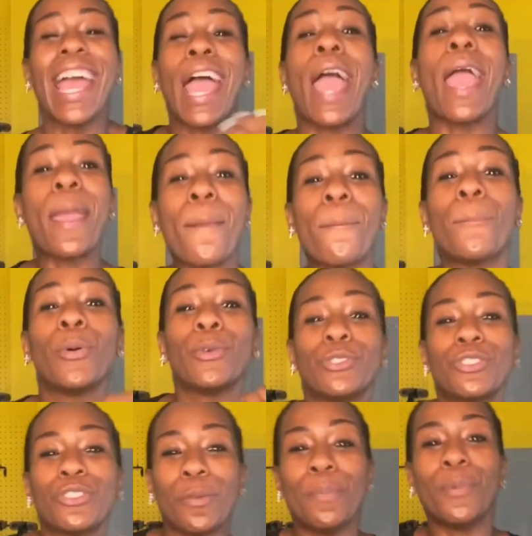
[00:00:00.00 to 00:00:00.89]
boosts your
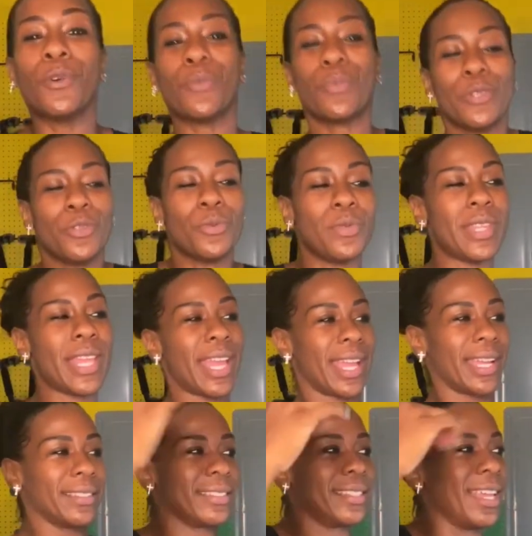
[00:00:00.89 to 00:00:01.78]
mood when you dance.
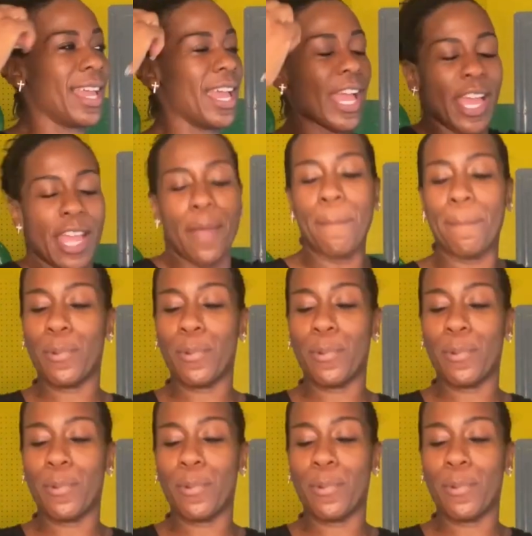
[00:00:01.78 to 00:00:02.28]
It boosts your